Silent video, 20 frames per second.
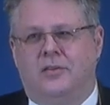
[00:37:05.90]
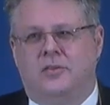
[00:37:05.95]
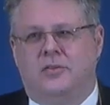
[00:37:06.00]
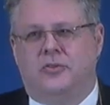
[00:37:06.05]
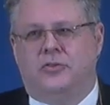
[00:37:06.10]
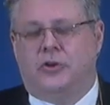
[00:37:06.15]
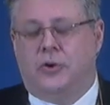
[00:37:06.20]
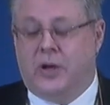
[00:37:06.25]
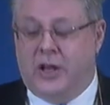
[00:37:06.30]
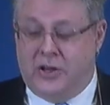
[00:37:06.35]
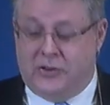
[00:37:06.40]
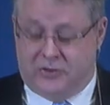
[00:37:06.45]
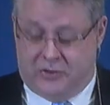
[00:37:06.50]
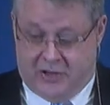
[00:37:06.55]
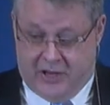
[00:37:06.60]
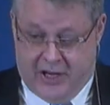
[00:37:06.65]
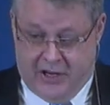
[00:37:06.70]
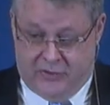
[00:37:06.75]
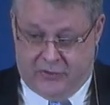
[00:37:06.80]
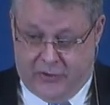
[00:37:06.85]
So
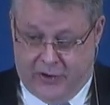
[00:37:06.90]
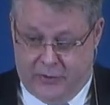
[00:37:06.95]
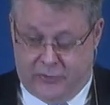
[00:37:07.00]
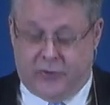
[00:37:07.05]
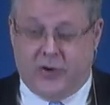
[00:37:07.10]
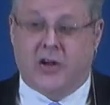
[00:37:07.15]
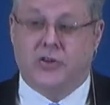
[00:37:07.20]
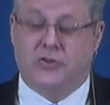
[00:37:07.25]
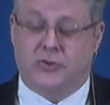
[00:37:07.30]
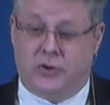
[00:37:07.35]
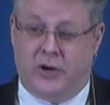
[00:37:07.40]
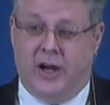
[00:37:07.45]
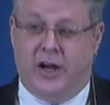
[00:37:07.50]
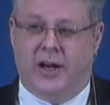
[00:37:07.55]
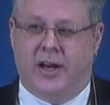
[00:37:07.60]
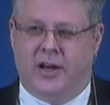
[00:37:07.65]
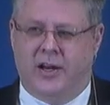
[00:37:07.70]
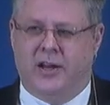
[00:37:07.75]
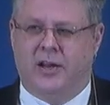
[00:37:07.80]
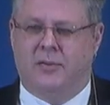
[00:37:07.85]
he's very
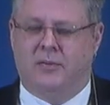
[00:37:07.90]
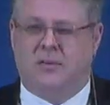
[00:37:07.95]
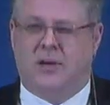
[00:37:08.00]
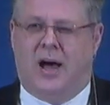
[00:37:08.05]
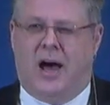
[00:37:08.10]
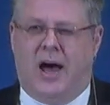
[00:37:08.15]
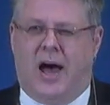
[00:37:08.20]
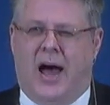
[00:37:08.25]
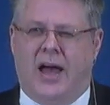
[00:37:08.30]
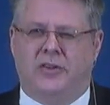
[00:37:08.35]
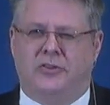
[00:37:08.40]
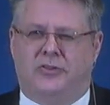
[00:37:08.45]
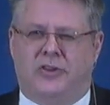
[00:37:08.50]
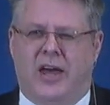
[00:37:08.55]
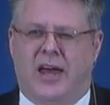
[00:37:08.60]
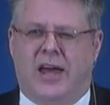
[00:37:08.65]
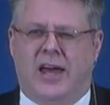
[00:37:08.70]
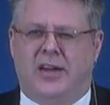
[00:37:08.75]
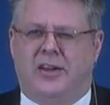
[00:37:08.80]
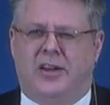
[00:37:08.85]
frustrated.
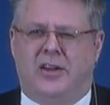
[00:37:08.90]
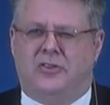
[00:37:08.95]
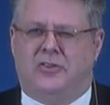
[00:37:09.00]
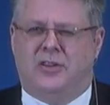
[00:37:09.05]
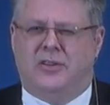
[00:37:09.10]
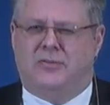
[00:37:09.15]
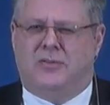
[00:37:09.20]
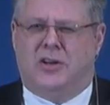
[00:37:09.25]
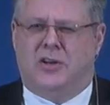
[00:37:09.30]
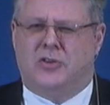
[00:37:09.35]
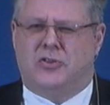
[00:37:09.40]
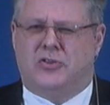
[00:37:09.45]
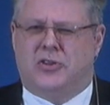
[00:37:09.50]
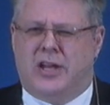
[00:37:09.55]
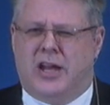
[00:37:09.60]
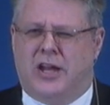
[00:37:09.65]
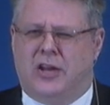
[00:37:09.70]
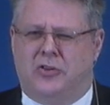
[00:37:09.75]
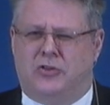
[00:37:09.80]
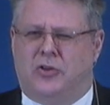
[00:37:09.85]
Isaiah doesn't even
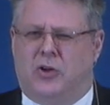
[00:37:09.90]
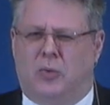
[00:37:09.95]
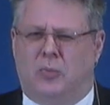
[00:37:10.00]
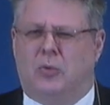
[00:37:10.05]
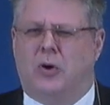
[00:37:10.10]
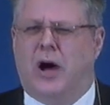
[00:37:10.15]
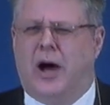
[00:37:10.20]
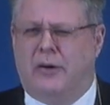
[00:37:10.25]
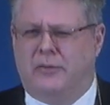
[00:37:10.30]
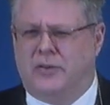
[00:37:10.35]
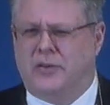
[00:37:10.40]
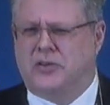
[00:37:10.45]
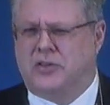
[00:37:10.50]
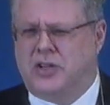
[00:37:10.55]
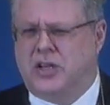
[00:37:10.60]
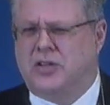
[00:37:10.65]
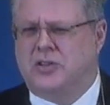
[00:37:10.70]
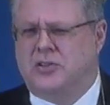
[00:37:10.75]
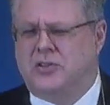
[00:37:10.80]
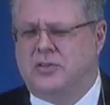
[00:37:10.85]
understand his own
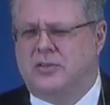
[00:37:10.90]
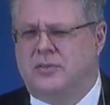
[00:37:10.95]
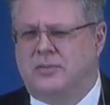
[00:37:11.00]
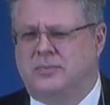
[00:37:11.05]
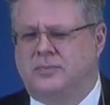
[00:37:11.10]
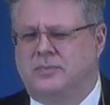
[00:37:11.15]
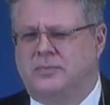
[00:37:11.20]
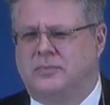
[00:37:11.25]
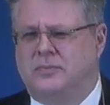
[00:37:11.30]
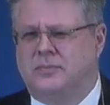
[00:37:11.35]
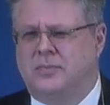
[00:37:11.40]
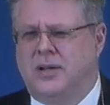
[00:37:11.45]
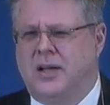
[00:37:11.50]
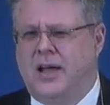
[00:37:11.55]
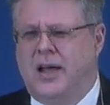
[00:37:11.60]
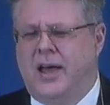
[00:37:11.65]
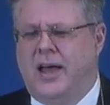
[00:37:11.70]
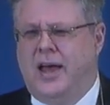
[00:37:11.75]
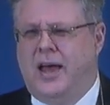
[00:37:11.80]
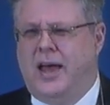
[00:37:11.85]
prophecies.
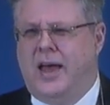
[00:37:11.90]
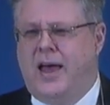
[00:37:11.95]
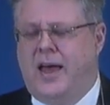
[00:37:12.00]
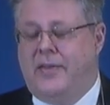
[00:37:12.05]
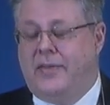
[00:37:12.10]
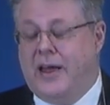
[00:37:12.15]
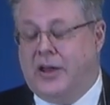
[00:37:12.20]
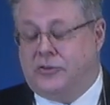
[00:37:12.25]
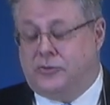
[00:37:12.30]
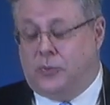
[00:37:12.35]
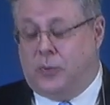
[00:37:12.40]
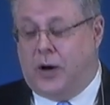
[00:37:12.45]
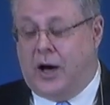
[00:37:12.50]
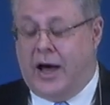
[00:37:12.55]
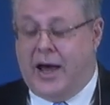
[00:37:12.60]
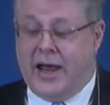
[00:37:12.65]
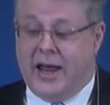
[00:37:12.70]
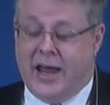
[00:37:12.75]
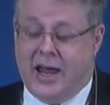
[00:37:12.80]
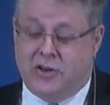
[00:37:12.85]
That's
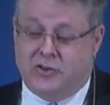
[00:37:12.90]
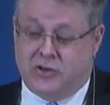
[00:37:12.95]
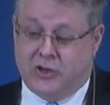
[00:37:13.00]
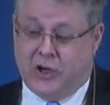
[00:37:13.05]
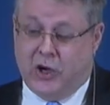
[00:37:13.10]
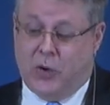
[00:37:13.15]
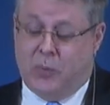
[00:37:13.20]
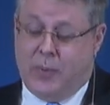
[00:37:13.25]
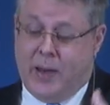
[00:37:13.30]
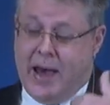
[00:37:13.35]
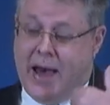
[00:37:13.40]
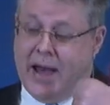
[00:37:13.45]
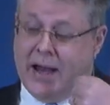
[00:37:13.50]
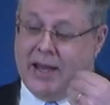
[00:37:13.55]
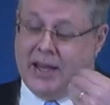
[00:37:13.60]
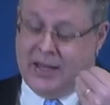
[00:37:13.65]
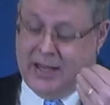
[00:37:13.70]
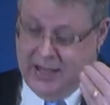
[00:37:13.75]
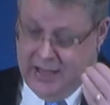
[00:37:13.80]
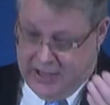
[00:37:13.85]
why as you go
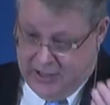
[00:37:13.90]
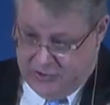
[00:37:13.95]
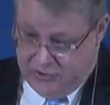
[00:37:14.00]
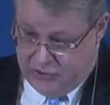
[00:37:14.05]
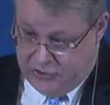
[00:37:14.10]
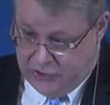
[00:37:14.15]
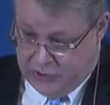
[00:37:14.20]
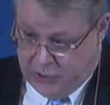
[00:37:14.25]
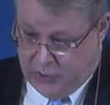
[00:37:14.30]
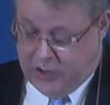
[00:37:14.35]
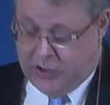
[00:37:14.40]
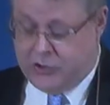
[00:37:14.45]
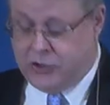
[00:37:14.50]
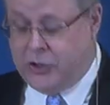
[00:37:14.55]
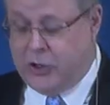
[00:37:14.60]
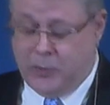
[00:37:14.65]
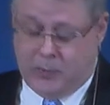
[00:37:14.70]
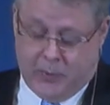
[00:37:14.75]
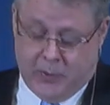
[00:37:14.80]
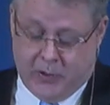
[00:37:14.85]
back into
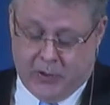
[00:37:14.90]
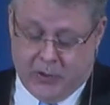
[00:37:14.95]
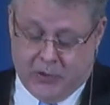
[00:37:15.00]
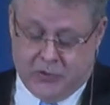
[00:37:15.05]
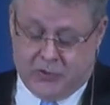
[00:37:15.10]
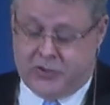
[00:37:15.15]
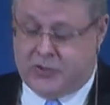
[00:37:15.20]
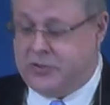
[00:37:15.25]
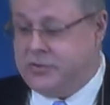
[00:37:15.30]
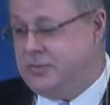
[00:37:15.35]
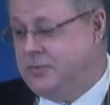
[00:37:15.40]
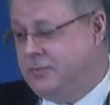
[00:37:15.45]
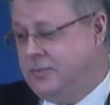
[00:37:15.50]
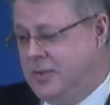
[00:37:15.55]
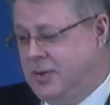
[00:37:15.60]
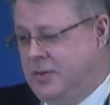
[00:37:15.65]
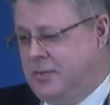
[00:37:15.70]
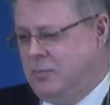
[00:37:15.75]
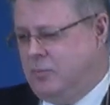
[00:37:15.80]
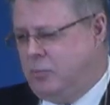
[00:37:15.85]
interpreters
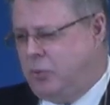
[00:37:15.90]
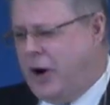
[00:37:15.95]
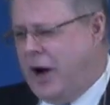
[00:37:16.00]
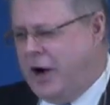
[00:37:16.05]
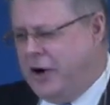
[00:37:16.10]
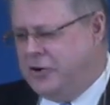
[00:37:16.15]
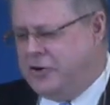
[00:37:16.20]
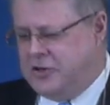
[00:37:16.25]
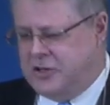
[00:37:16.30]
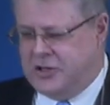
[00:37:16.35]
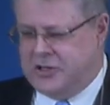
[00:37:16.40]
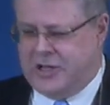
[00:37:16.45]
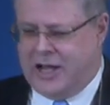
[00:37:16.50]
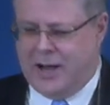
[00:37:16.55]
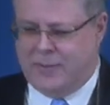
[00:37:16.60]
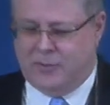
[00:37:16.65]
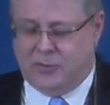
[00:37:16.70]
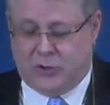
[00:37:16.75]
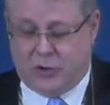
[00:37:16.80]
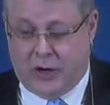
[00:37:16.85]
prior to the
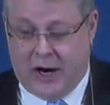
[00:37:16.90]
time of